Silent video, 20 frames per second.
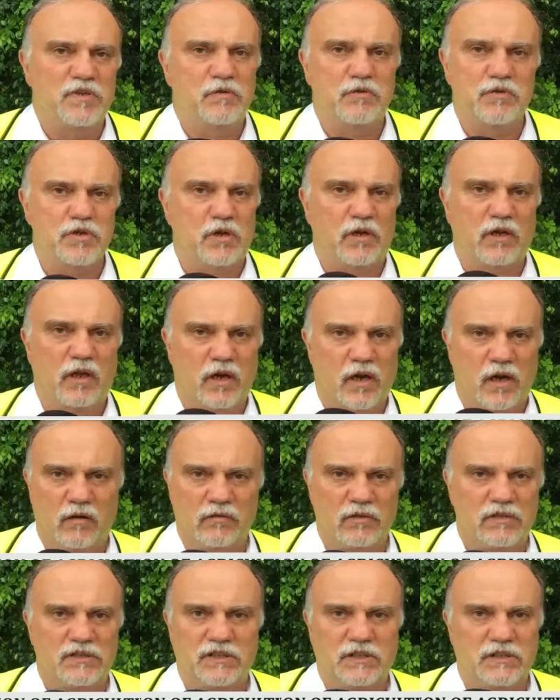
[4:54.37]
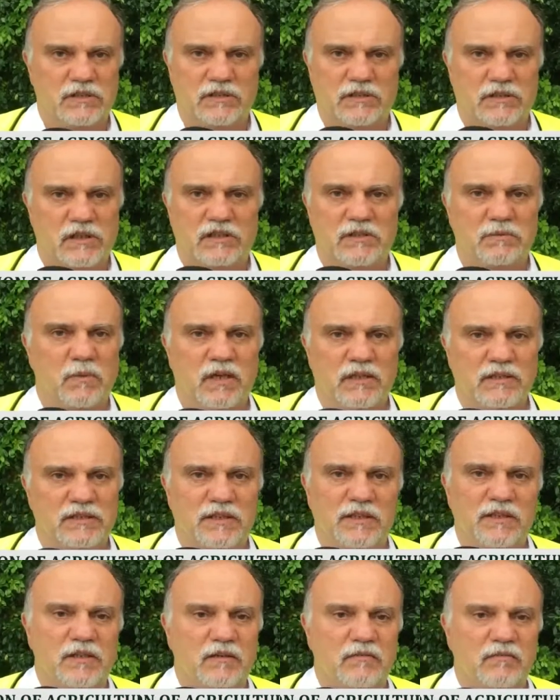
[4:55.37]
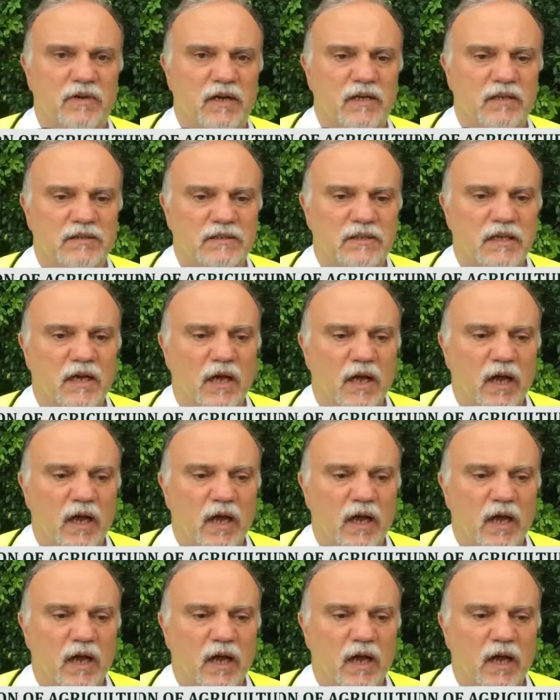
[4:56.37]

usually around six months intervals,